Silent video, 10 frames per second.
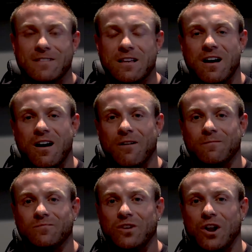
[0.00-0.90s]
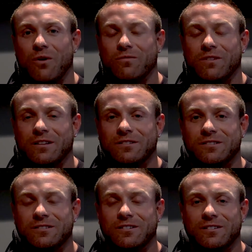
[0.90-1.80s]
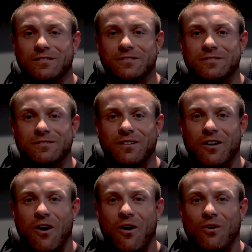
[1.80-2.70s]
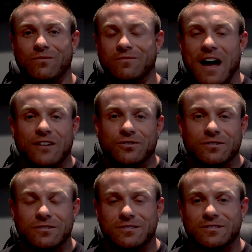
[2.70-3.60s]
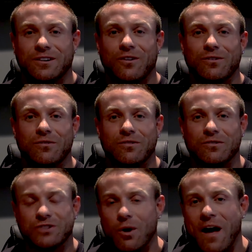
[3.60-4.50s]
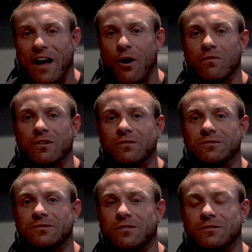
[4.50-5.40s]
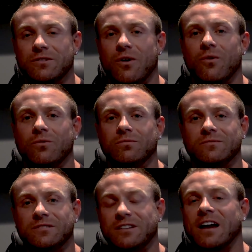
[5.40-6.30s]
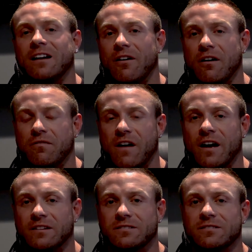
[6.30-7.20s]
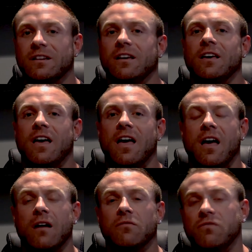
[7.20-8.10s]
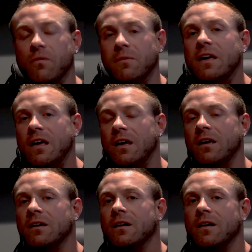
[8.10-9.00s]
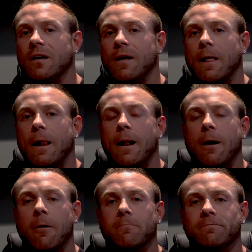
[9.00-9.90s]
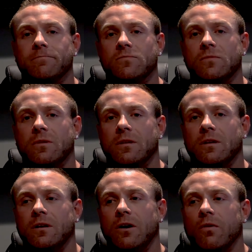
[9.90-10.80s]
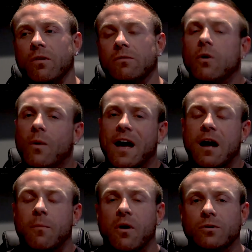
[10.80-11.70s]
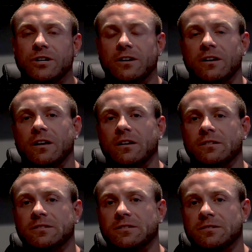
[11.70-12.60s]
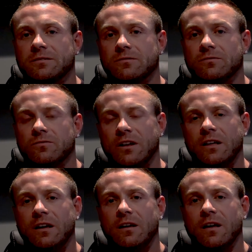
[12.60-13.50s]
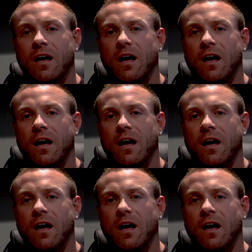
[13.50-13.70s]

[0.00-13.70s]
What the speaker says: you know, it's all natural. It's, you know, there's no hangover, there's no secondary effects. And for me, you know, the way I approach it is really